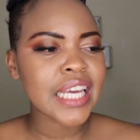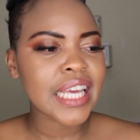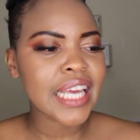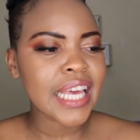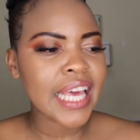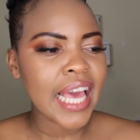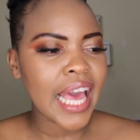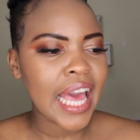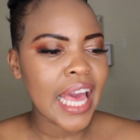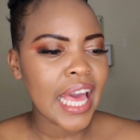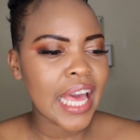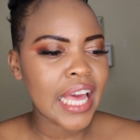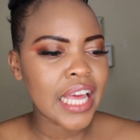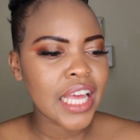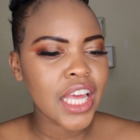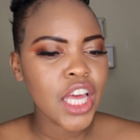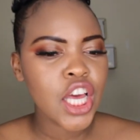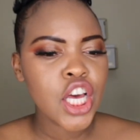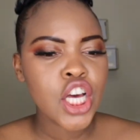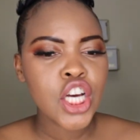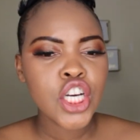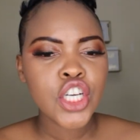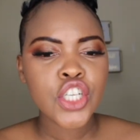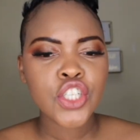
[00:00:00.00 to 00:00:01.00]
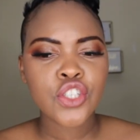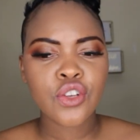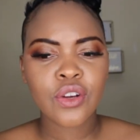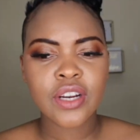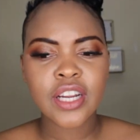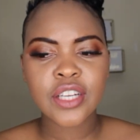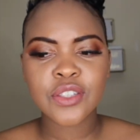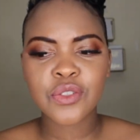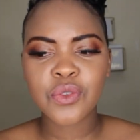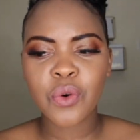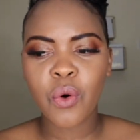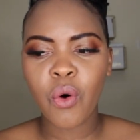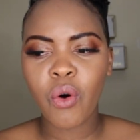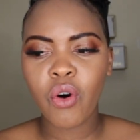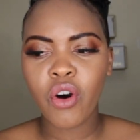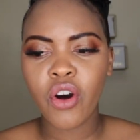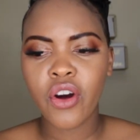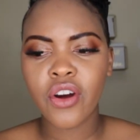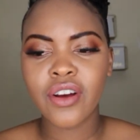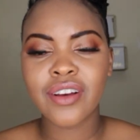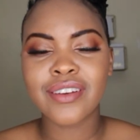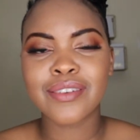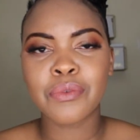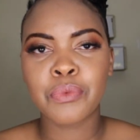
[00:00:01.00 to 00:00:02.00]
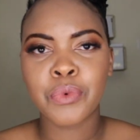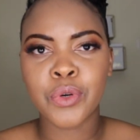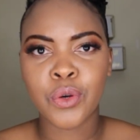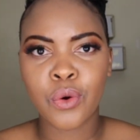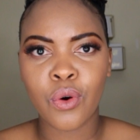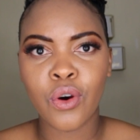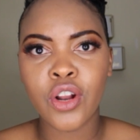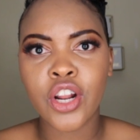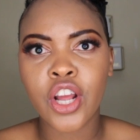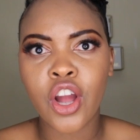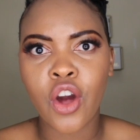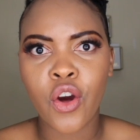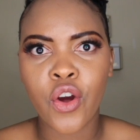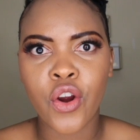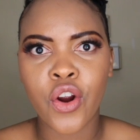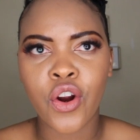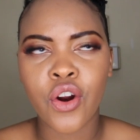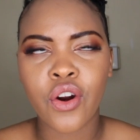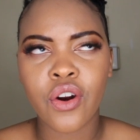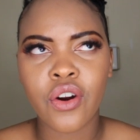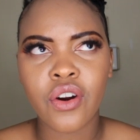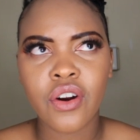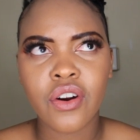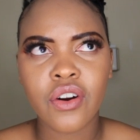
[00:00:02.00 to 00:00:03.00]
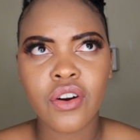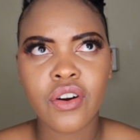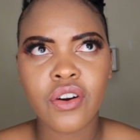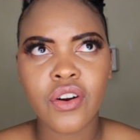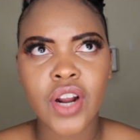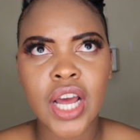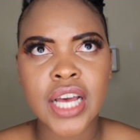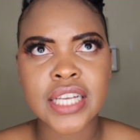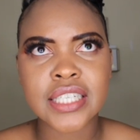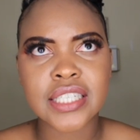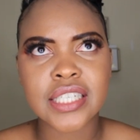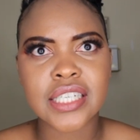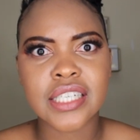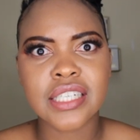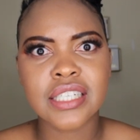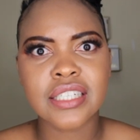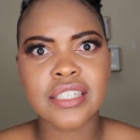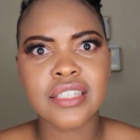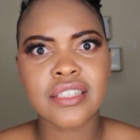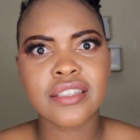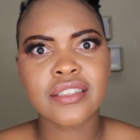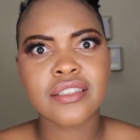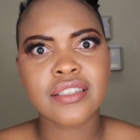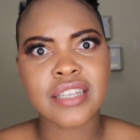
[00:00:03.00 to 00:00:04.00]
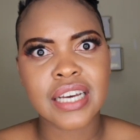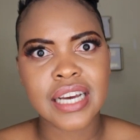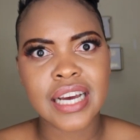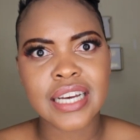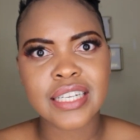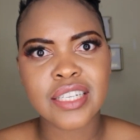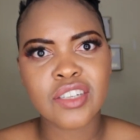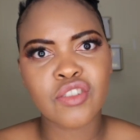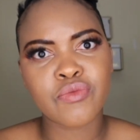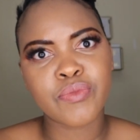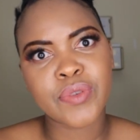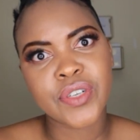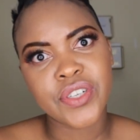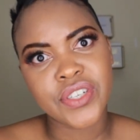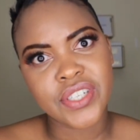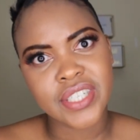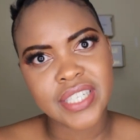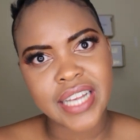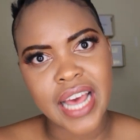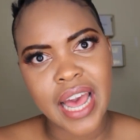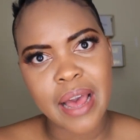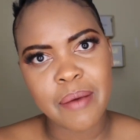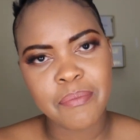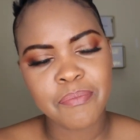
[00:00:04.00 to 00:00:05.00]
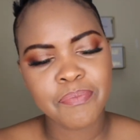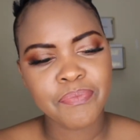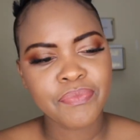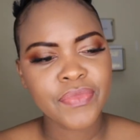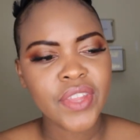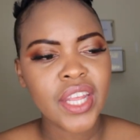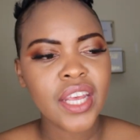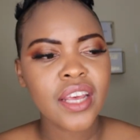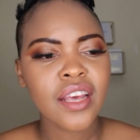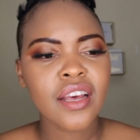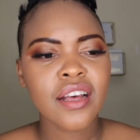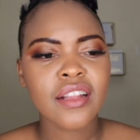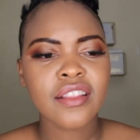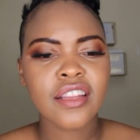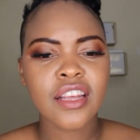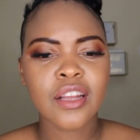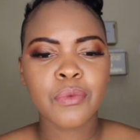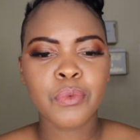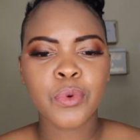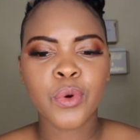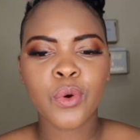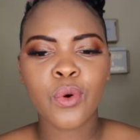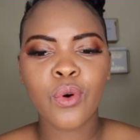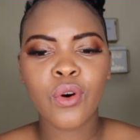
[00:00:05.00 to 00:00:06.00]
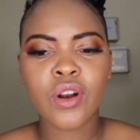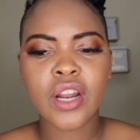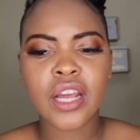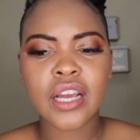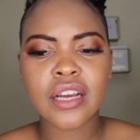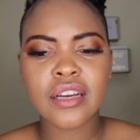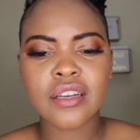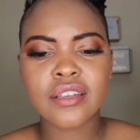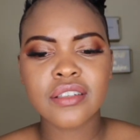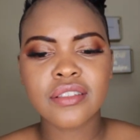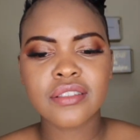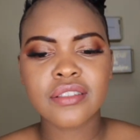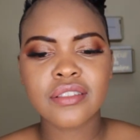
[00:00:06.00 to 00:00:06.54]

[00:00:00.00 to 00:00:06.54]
Okay, so let's call her, we're calling her as in the customer, Sam. Then we're calling